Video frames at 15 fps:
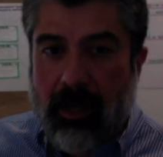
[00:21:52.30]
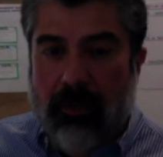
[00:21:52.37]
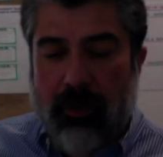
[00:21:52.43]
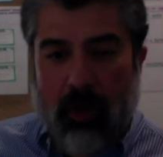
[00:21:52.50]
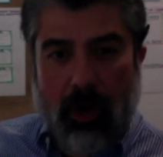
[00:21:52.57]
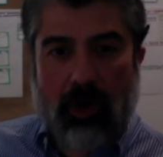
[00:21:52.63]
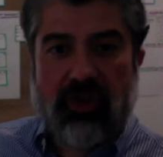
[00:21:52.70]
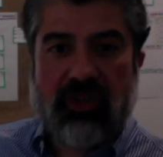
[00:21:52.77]

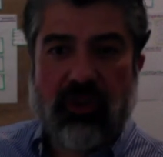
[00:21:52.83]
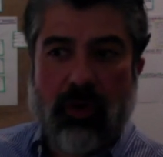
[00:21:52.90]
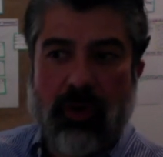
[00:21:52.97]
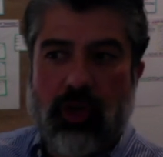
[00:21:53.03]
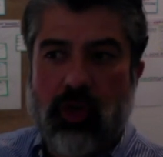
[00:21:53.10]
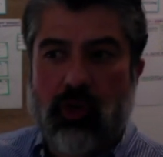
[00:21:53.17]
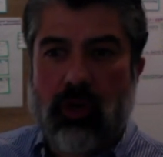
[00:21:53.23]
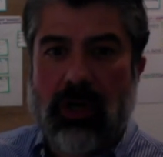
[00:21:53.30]
There are
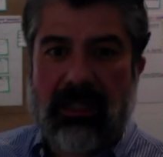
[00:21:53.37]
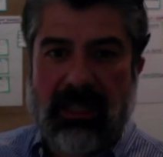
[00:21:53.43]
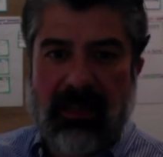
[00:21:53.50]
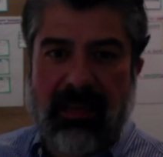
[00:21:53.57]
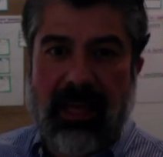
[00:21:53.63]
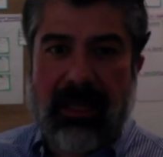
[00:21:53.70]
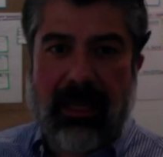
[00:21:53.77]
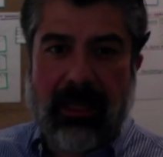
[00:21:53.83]
certain drugs that
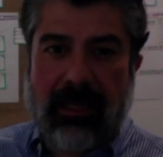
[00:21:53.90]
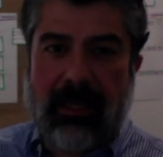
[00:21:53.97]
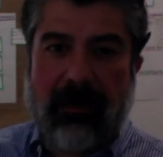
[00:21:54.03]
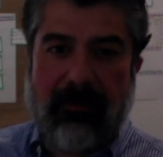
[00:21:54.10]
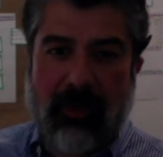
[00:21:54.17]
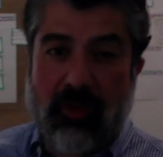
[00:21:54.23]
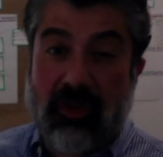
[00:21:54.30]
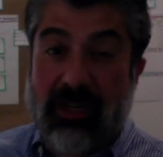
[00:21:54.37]
they can
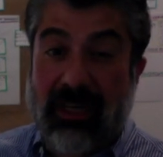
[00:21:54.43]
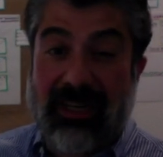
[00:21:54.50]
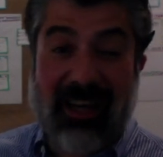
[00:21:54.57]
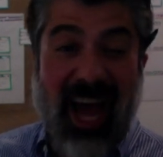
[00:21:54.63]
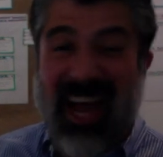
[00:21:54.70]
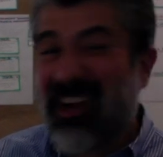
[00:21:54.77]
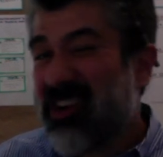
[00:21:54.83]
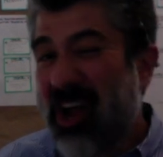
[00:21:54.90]
give you to
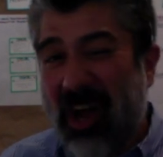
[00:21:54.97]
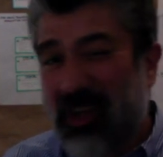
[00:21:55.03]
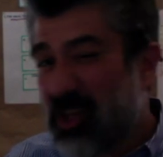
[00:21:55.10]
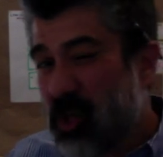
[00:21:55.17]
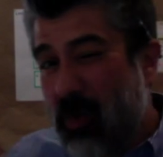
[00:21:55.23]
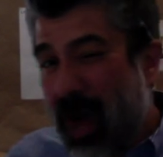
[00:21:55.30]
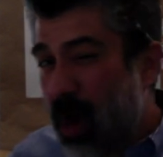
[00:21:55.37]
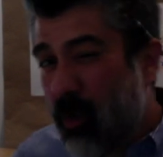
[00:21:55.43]
not knock
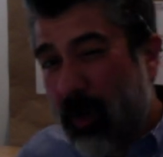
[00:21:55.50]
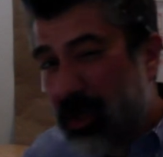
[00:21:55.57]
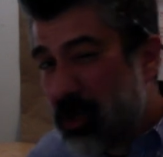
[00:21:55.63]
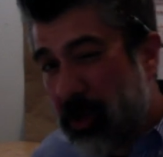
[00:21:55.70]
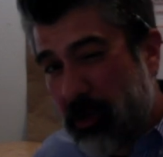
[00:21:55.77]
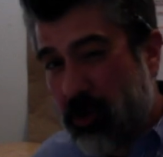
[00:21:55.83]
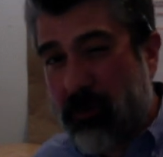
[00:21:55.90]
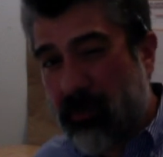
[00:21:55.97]
you out 100%
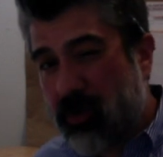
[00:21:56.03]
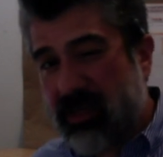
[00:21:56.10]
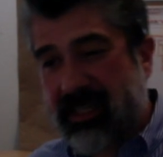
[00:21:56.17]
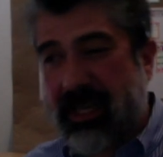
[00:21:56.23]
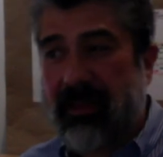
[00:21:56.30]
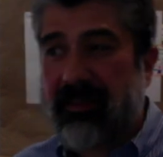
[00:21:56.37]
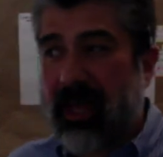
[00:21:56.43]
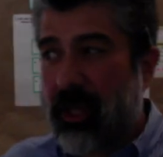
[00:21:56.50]

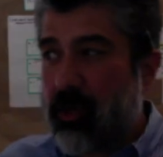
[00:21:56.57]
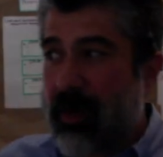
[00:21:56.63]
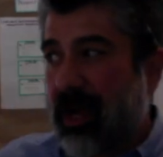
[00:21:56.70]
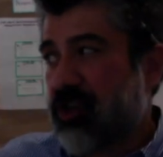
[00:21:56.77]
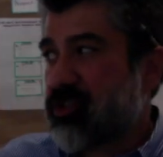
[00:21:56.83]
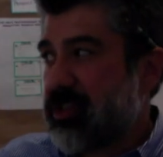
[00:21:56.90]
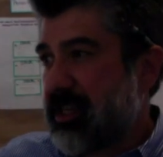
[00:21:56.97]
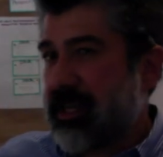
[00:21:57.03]
that you
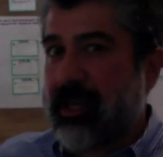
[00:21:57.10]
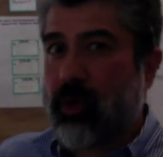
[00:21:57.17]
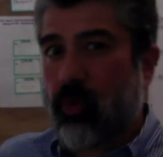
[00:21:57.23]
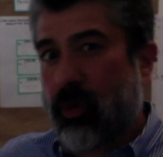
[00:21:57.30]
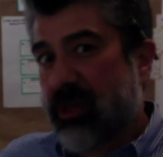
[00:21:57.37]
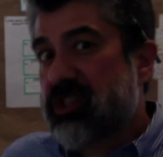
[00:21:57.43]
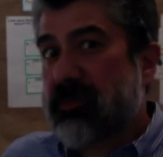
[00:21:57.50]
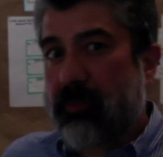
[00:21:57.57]
actually need a
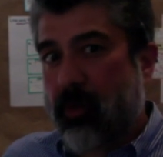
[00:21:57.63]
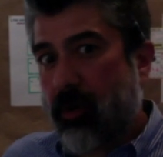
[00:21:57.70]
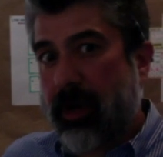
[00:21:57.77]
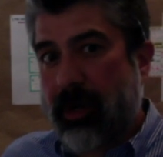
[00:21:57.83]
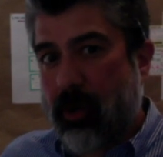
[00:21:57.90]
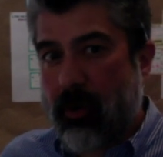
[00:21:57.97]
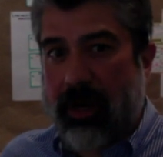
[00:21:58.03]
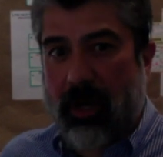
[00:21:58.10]

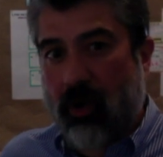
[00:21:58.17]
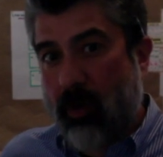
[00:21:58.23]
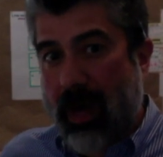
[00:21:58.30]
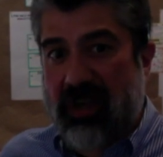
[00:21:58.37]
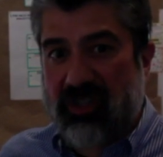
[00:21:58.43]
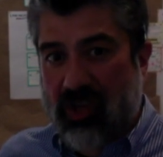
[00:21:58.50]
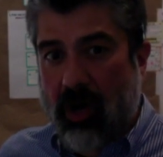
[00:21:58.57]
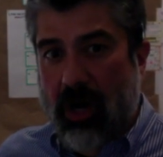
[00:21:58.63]
respirator and a
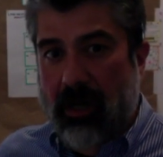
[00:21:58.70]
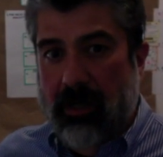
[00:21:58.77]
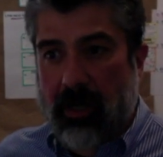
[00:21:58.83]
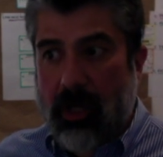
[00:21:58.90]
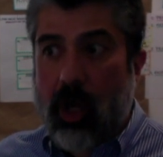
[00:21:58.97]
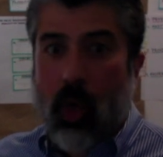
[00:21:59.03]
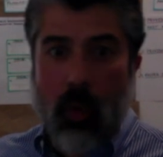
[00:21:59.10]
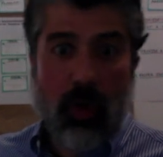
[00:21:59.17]
crash cart.
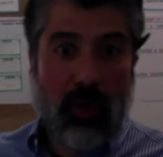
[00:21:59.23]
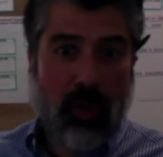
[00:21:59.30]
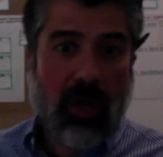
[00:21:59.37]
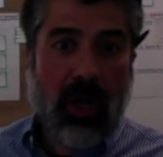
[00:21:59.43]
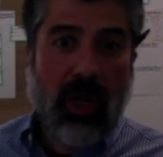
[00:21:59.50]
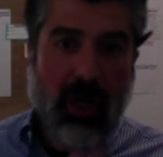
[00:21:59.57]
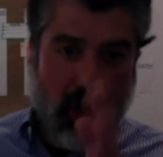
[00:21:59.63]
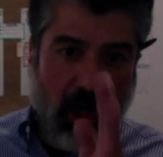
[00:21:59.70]
Or you
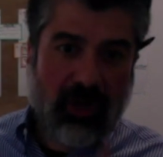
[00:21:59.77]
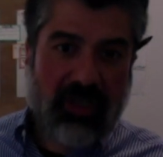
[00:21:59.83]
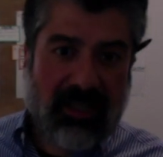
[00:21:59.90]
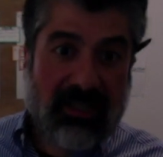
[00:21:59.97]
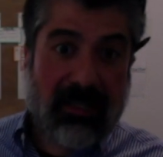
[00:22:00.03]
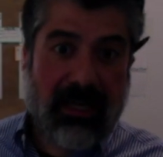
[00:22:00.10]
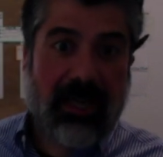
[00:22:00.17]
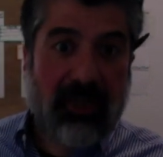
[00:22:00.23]

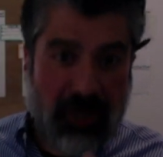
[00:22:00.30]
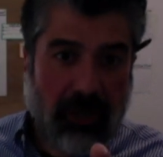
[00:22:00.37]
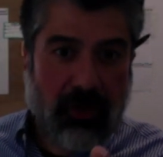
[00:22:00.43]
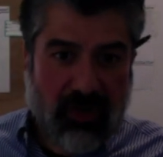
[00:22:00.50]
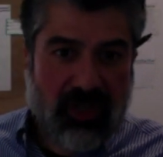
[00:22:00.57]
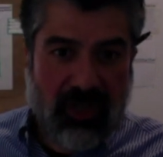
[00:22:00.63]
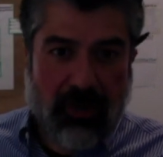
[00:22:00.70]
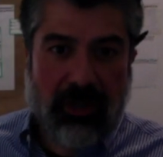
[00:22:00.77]
conscious sedation,
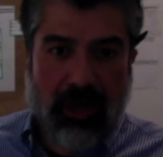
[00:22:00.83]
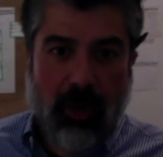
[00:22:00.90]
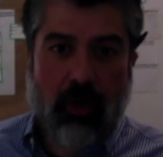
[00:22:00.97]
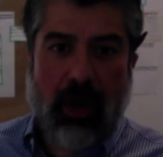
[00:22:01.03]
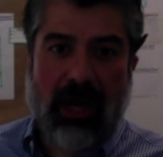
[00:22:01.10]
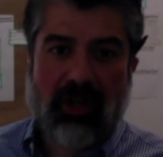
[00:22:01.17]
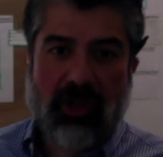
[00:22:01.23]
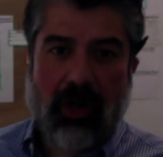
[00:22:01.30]
you still need a
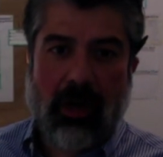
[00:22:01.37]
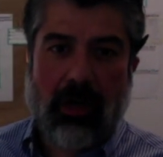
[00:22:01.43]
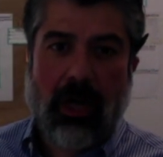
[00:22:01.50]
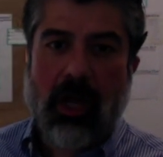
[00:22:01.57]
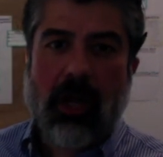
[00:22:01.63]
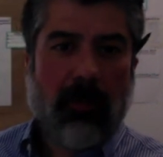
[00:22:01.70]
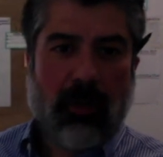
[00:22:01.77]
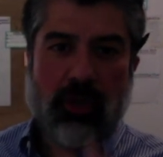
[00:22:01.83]
crash cart,
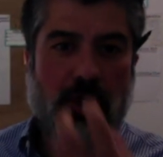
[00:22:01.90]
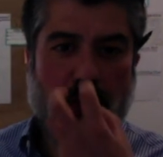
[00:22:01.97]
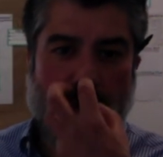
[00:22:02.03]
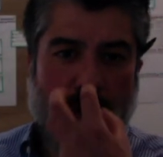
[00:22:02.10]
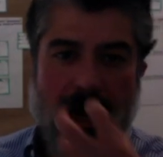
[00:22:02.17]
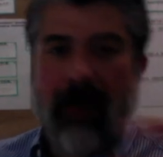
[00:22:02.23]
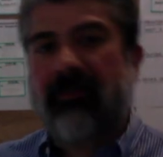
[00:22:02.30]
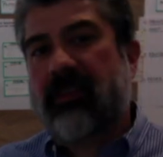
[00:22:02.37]
but you
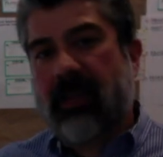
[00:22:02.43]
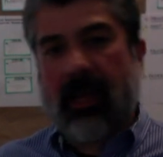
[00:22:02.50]
don't have to